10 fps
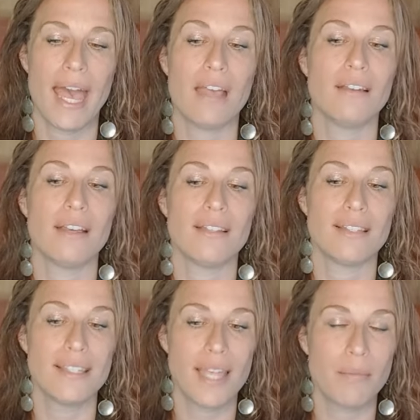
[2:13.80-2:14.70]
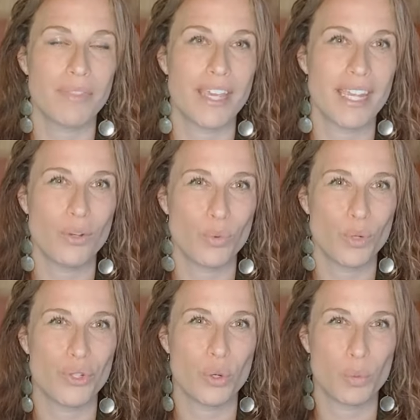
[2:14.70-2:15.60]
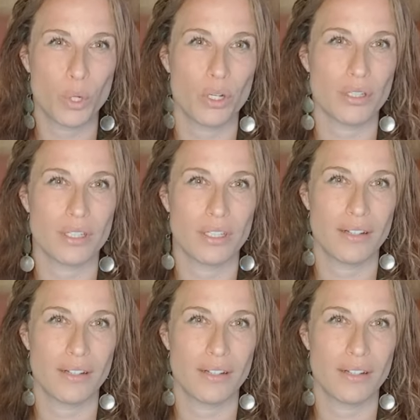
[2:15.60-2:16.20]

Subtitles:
And the same thing with your work.